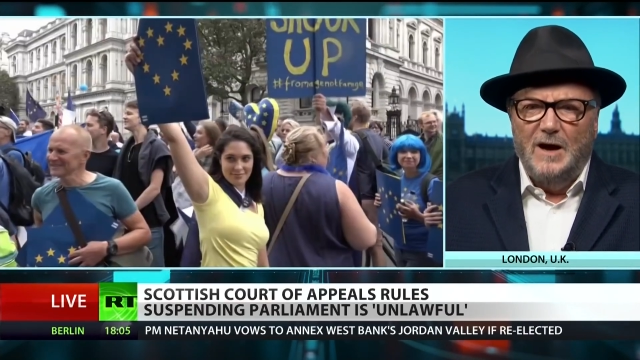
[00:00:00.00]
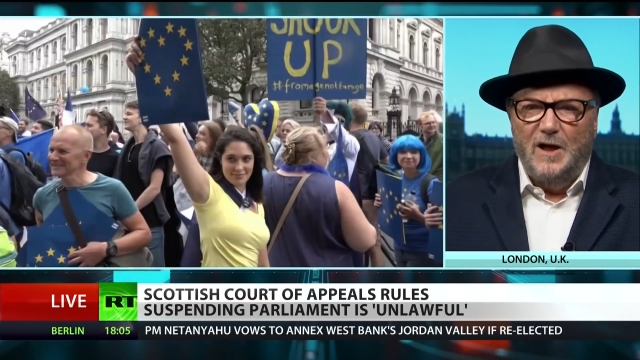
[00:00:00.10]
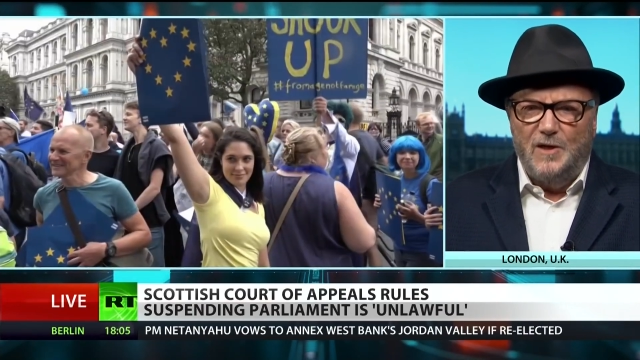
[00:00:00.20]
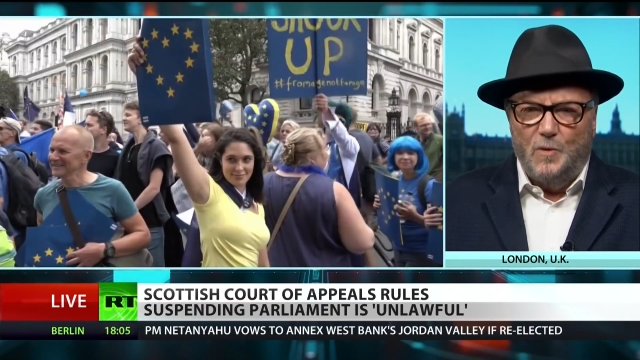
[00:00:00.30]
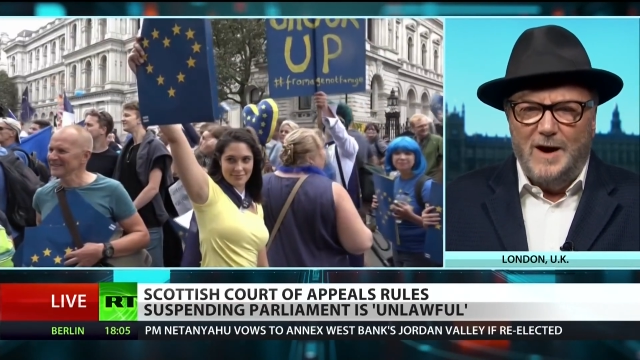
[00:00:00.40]

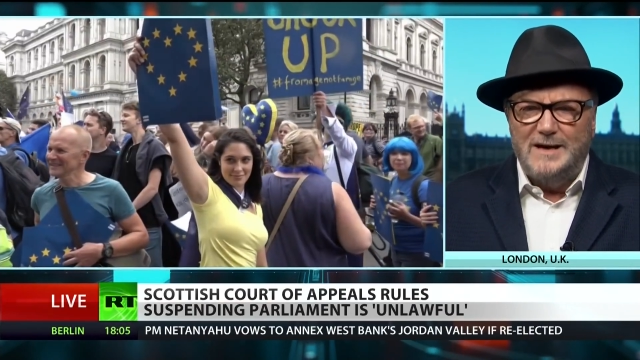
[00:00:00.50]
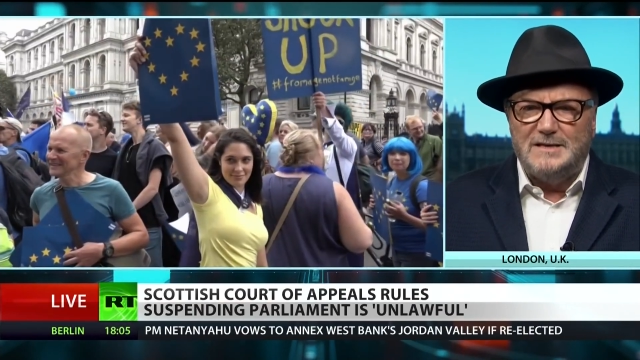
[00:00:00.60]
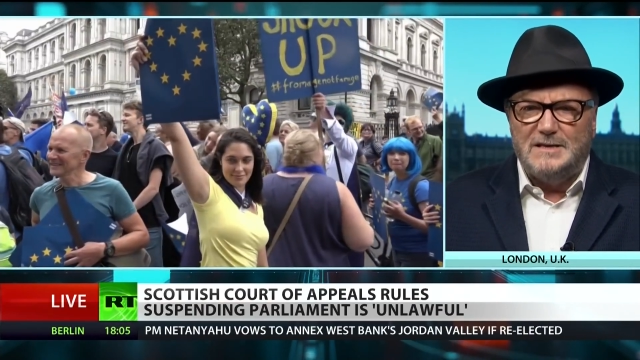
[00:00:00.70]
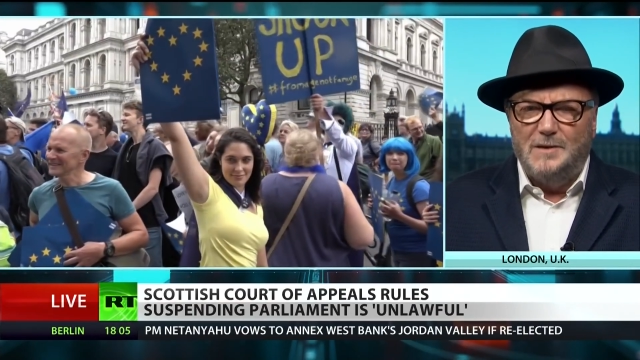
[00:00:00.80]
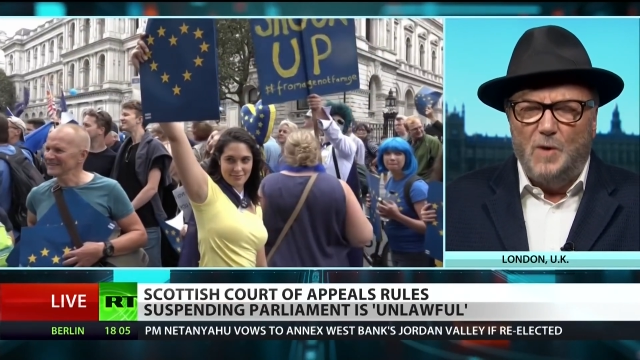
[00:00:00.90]

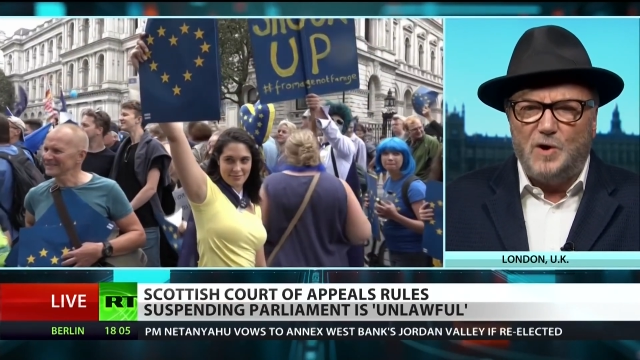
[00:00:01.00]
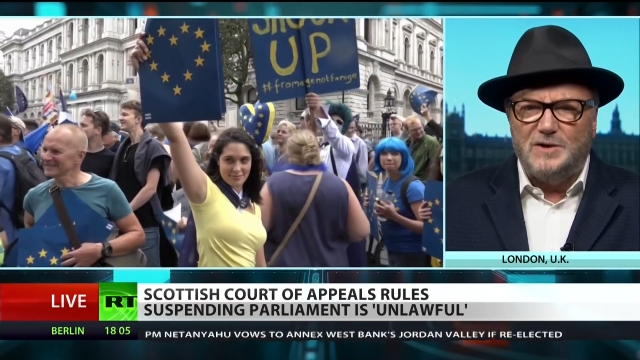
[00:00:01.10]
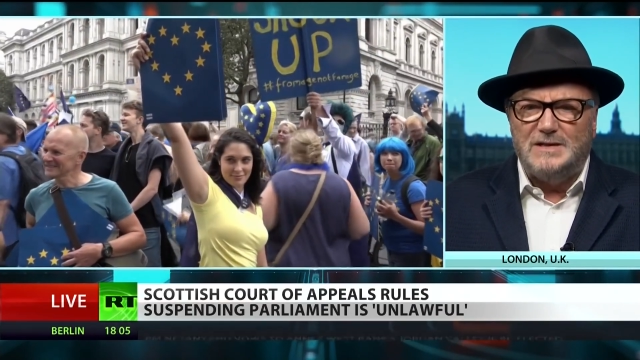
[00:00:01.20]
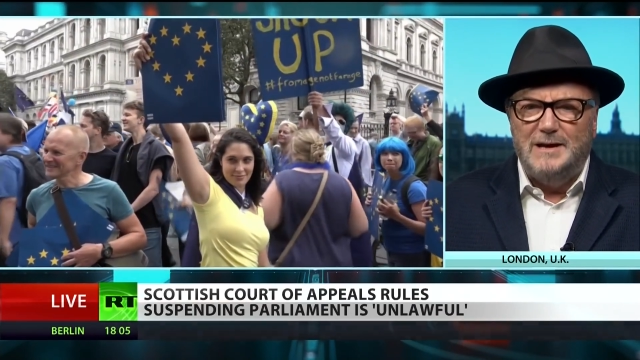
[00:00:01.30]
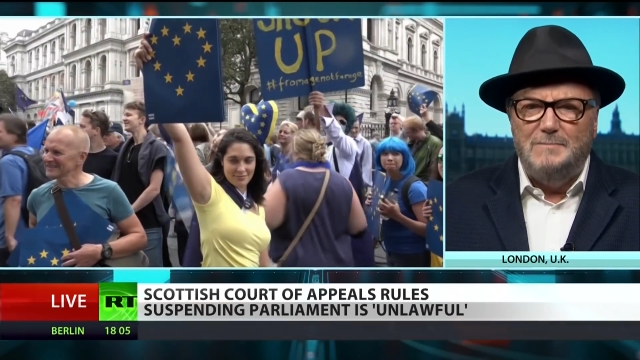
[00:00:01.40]
Otherwise,
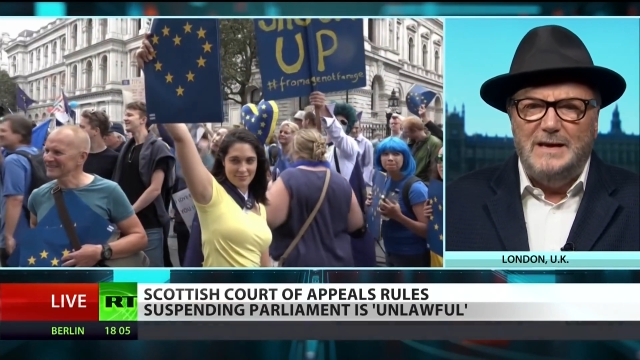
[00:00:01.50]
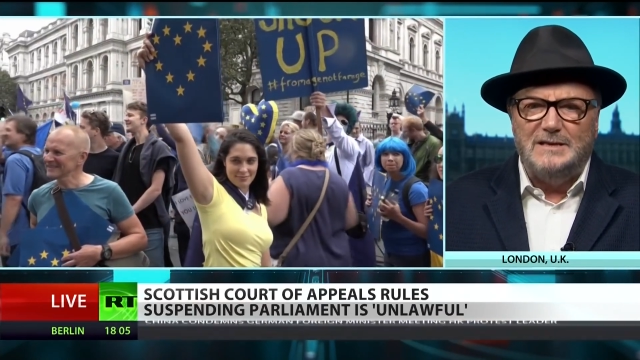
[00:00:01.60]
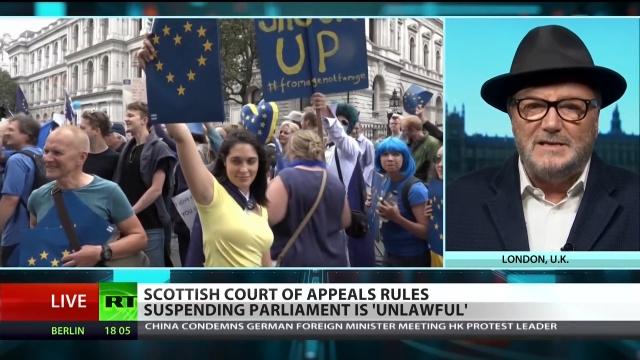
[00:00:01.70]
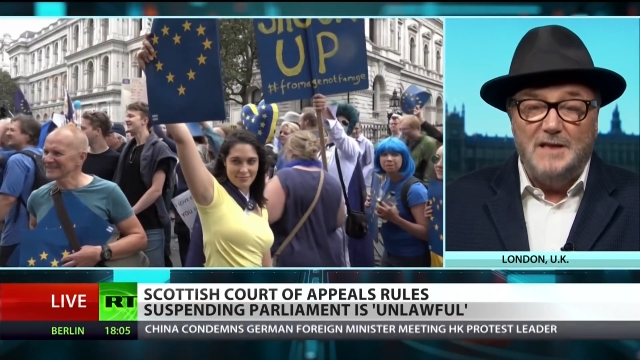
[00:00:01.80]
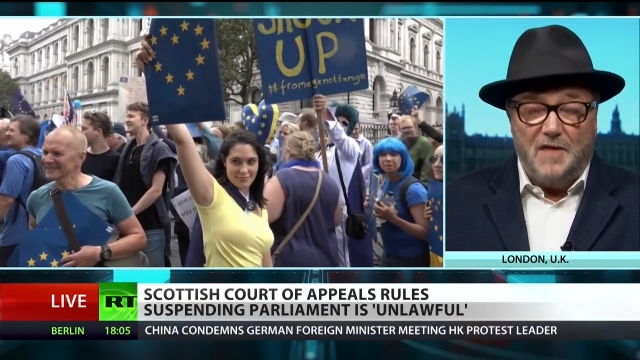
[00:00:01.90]
democracy
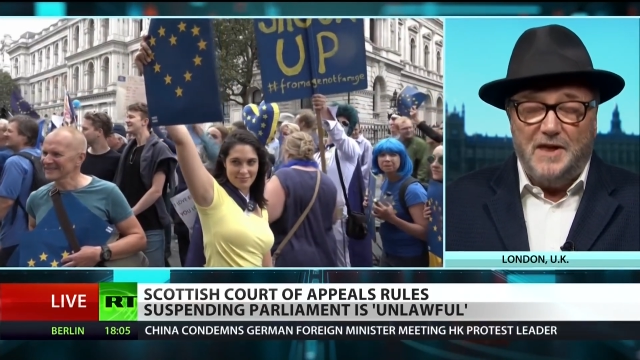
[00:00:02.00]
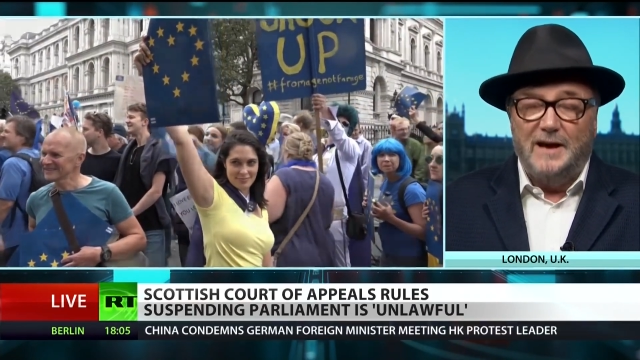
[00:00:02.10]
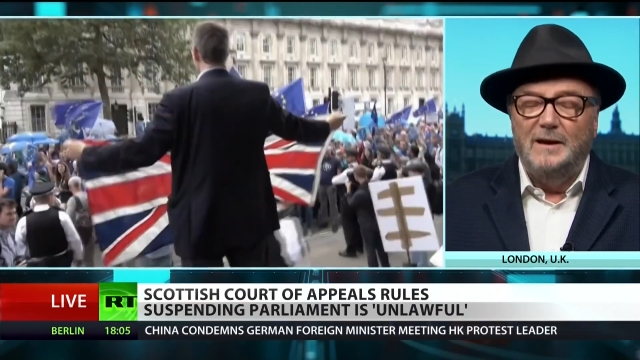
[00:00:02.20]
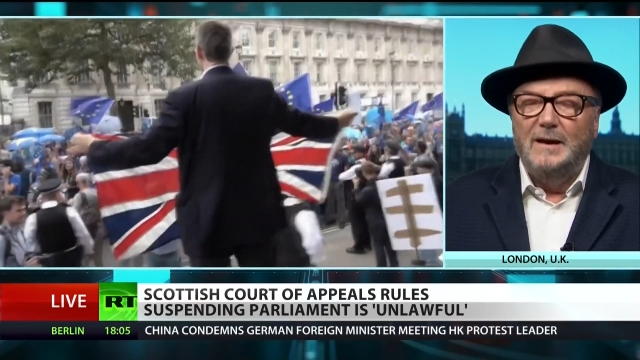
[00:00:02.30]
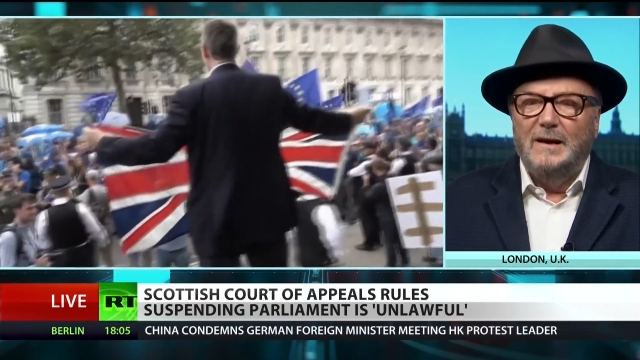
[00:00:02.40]
means nothing,